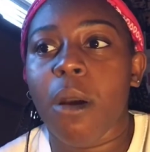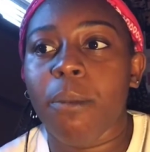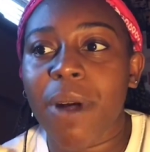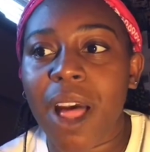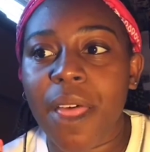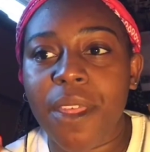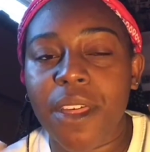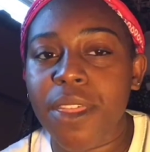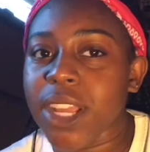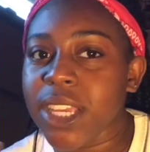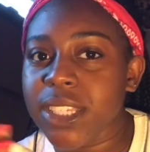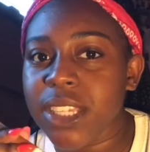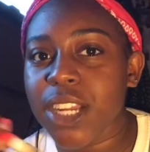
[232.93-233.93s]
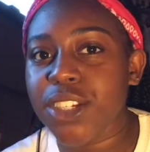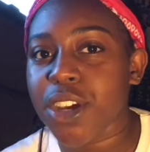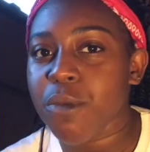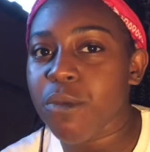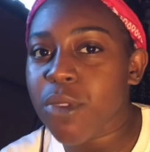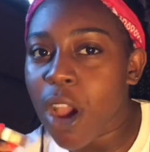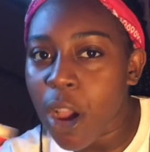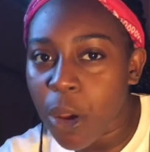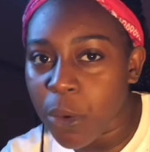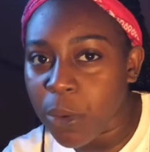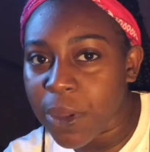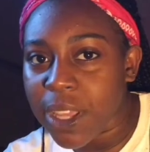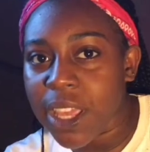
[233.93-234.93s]
but the thing is, I don't
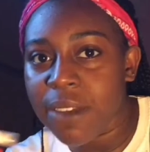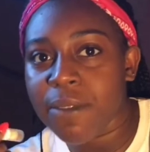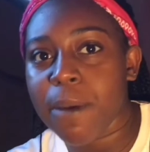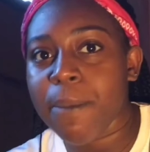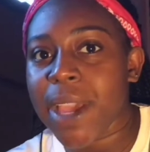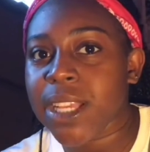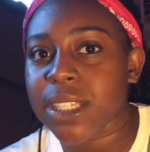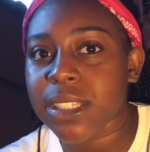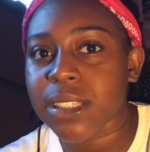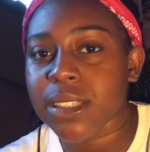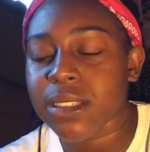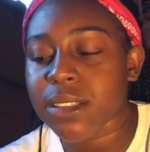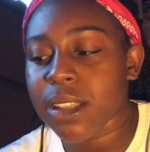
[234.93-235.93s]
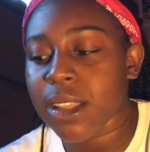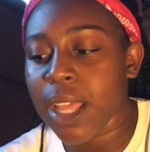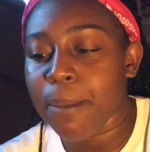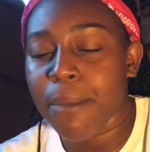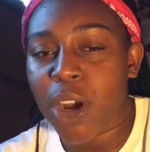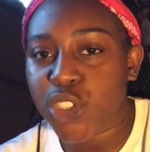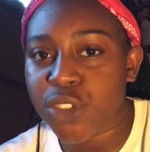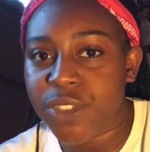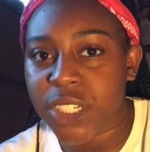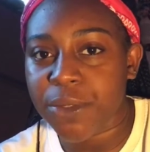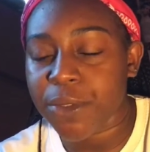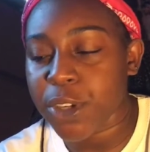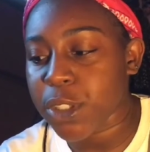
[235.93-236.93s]
know if it makes much of a
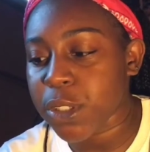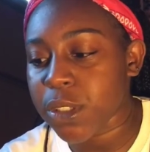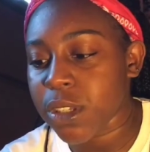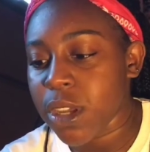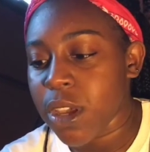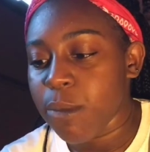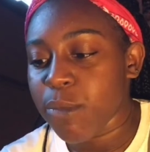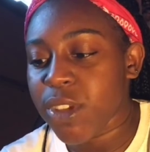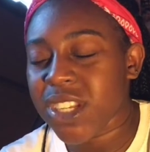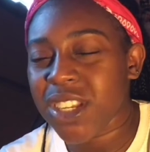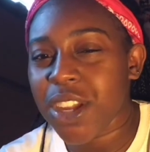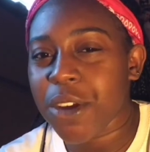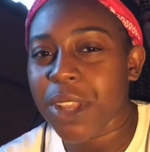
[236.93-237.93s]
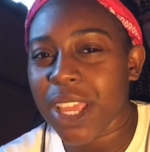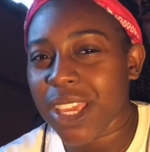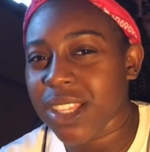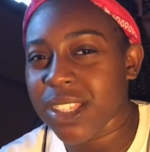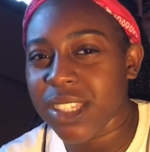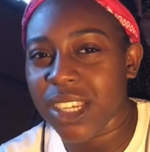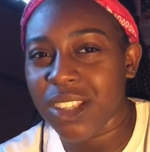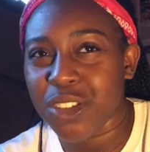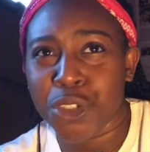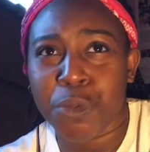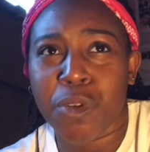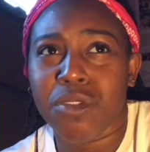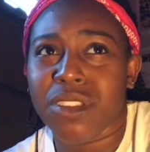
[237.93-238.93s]
difference, because I know concealers
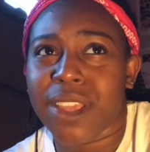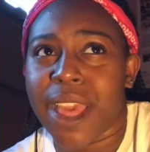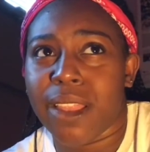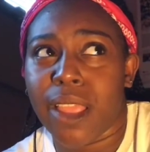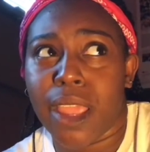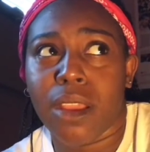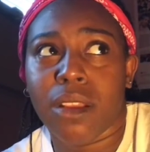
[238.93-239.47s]
you're supposed to get